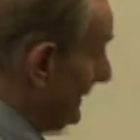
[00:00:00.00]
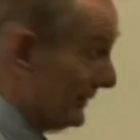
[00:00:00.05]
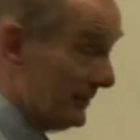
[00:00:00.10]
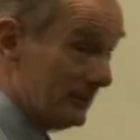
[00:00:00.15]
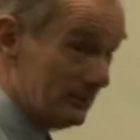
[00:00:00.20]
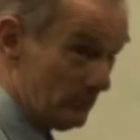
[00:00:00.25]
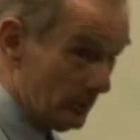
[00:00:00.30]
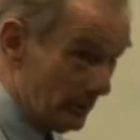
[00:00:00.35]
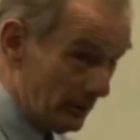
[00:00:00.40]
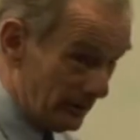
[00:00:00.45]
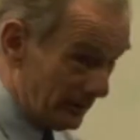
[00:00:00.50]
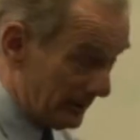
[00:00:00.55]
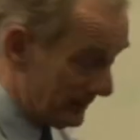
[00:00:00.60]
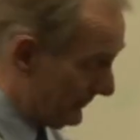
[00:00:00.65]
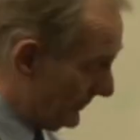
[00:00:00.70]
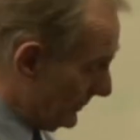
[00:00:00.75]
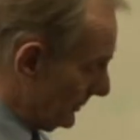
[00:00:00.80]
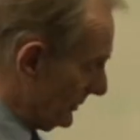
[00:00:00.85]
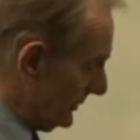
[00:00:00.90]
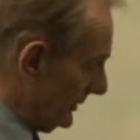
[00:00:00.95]
Doesn't work,
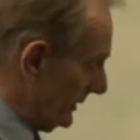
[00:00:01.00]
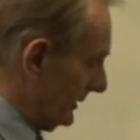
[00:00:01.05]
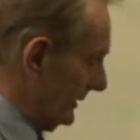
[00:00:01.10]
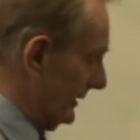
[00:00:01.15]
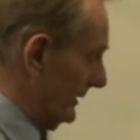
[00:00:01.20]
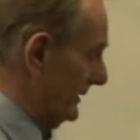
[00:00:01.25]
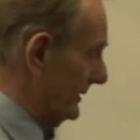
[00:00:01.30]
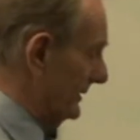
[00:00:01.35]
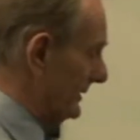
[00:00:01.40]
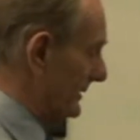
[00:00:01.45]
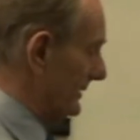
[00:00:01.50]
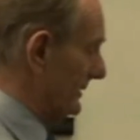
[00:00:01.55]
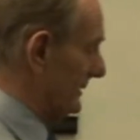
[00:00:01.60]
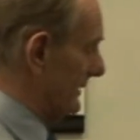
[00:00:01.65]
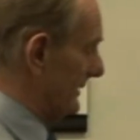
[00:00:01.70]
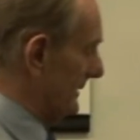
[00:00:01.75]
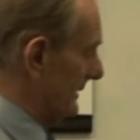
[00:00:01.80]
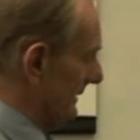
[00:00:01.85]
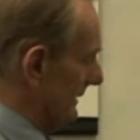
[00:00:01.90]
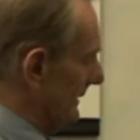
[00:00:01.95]
unfortunately.
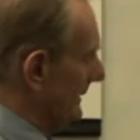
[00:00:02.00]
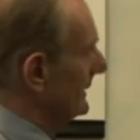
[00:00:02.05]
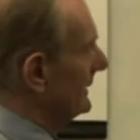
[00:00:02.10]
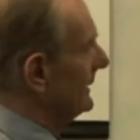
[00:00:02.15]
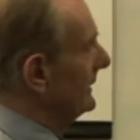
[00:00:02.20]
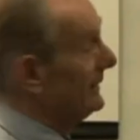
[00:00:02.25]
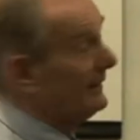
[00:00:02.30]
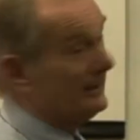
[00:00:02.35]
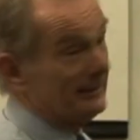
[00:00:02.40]
At